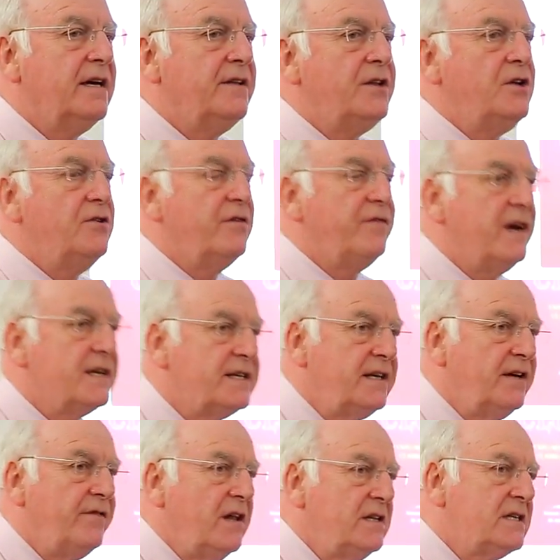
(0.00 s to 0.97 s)
at the
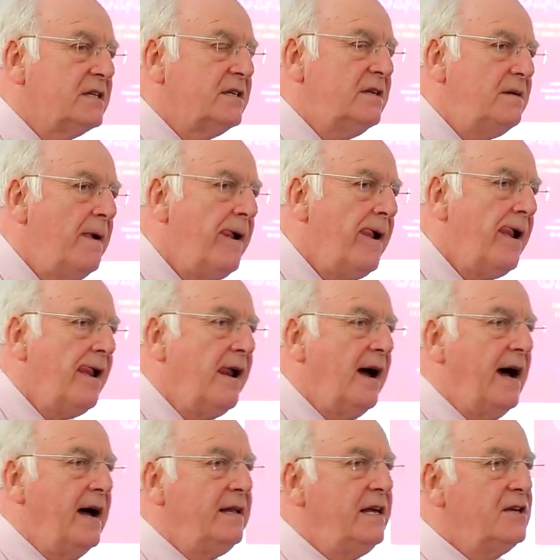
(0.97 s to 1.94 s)
University of Ulster,
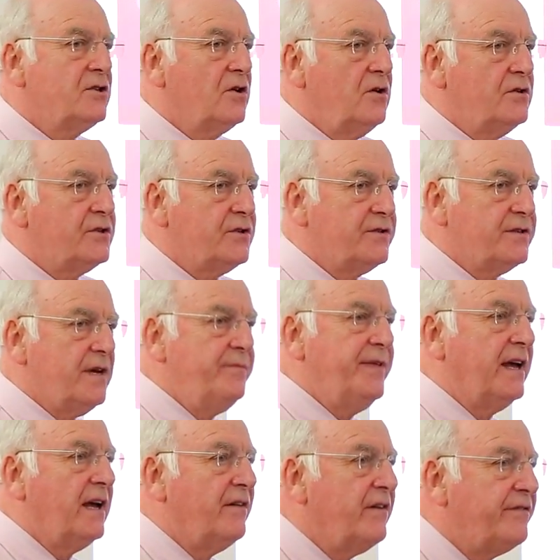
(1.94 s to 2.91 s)
and he's also
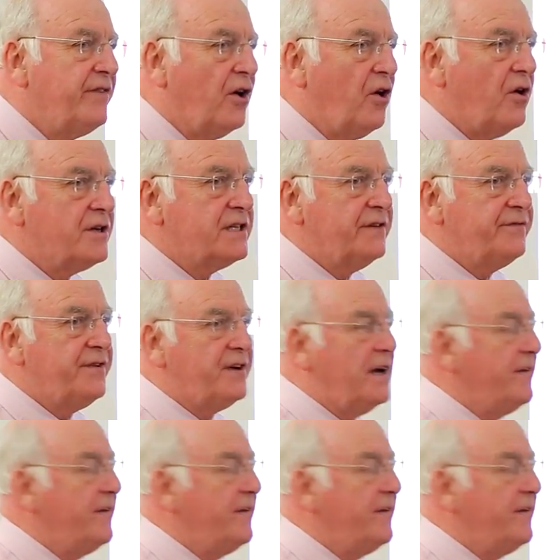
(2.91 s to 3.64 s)
something of a philosopher,